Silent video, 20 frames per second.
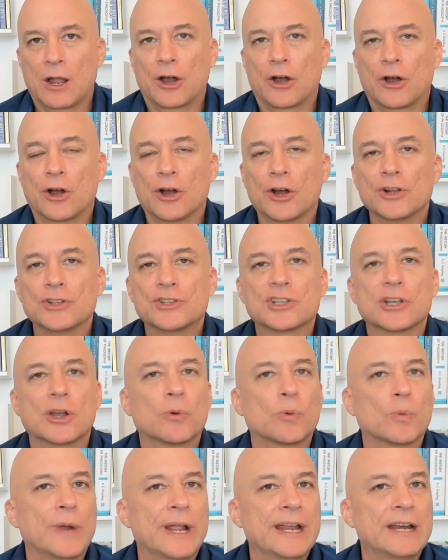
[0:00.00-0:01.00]
earns a
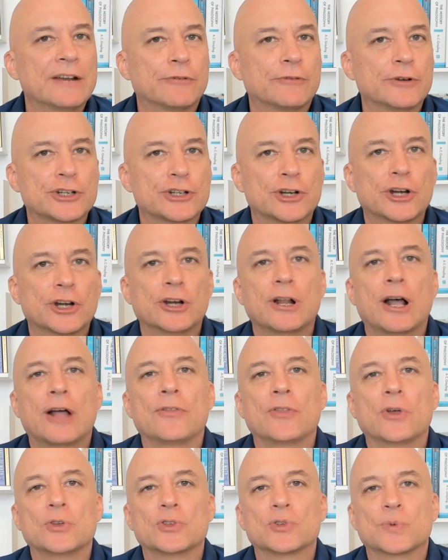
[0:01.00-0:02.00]
rate of return
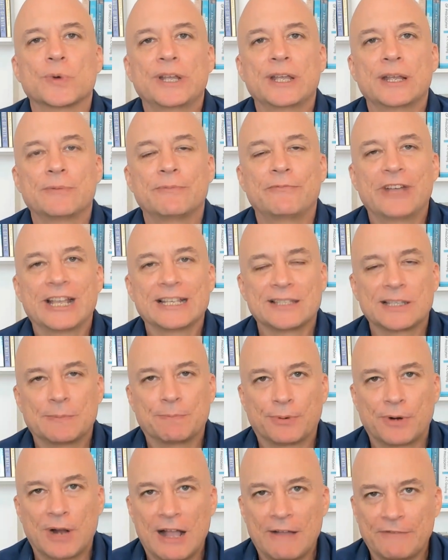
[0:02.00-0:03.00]
on those
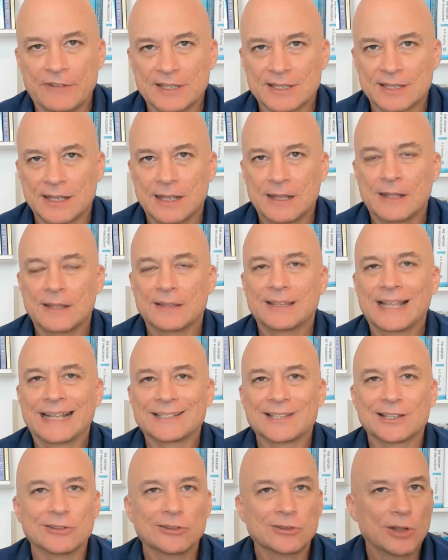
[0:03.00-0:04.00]
reinvested profits
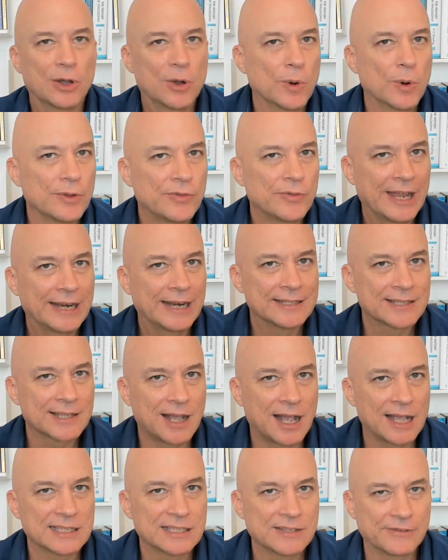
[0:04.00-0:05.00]
that's lower than its
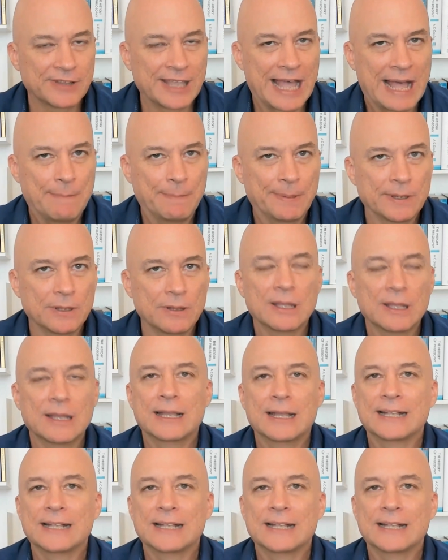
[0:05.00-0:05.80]
cost of capital,